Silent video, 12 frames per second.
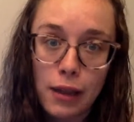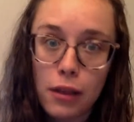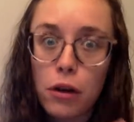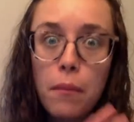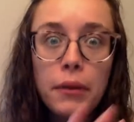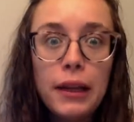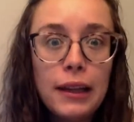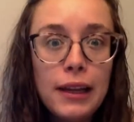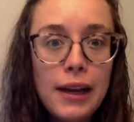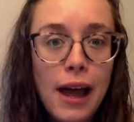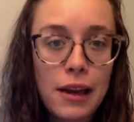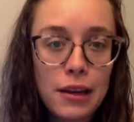They're completely
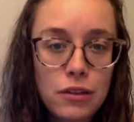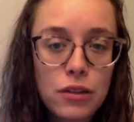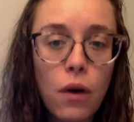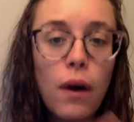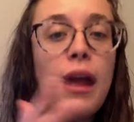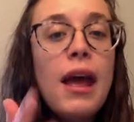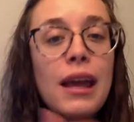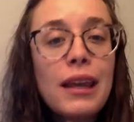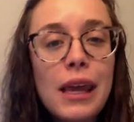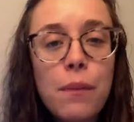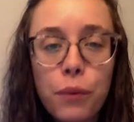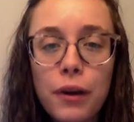done. So
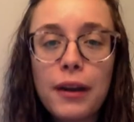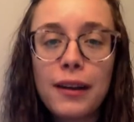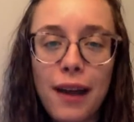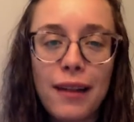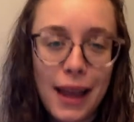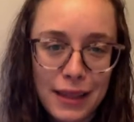keep working on that.